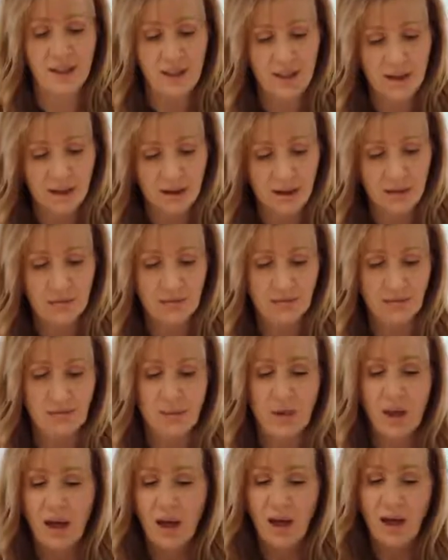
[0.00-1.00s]
here
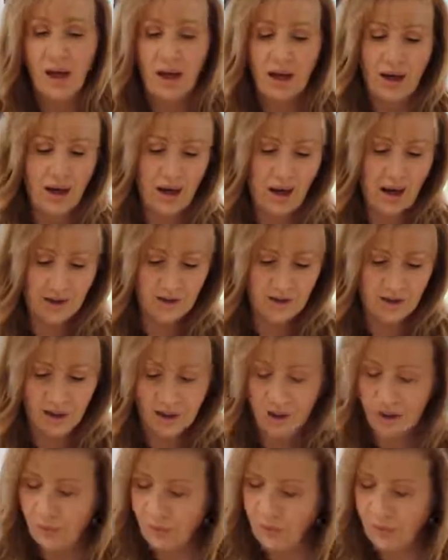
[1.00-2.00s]

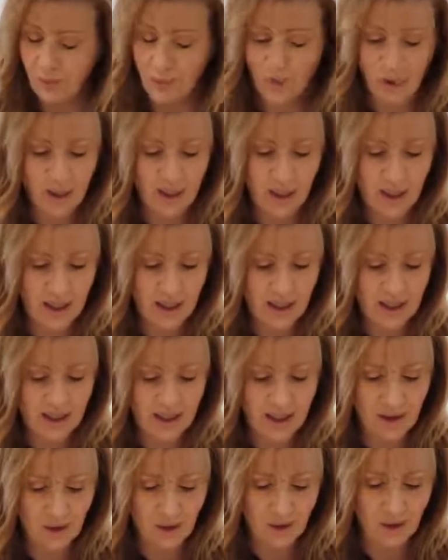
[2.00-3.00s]
after putting a nice
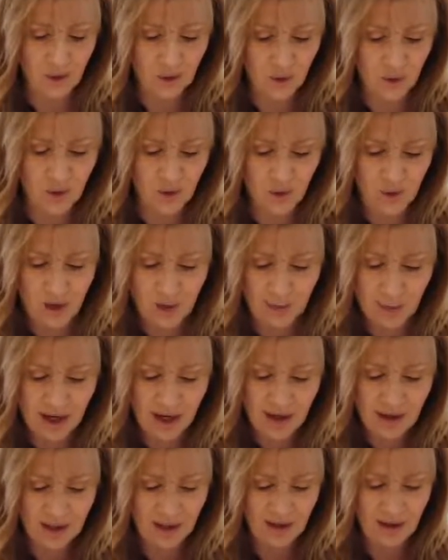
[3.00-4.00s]
healthy dose on the
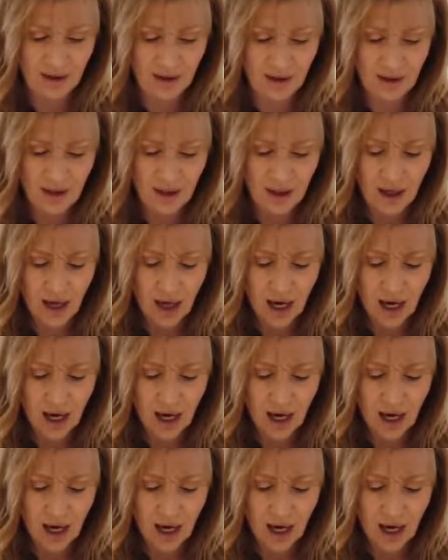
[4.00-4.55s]
pasta,